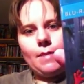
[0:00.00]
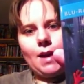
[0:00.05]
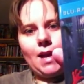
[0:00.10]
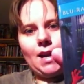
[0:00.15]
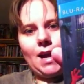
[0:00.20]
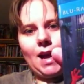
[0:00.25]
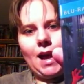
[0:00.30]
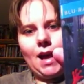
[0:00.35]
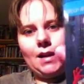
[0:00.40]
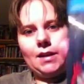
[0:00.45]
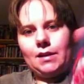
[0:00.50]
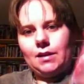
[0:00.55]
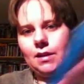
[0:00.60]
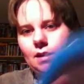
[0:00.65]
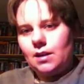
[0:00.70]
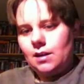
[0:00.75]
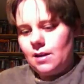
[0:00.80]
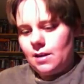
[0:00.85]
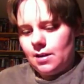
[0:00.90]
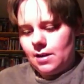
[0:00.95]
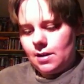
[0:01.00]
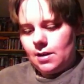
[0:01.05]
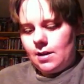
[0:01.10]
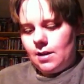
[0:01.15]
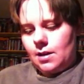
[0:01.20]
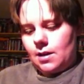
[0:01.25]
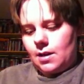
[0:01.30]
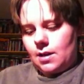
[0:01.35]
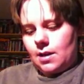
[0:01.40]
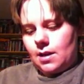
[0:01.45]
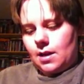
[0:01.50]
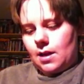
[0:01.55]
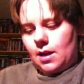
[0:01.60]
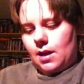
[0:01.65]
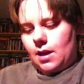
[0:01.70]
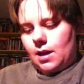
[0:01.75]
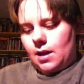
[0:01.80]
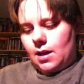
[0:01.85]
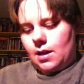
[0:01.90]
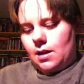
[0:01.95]
Manhattan
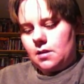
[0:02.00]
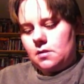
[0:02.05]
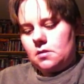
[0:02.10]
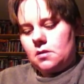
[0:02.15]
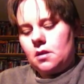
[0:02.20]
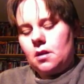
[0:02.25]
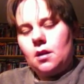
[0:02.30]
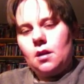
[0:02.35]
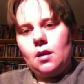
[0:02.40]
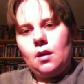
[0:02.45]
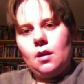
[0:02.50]
and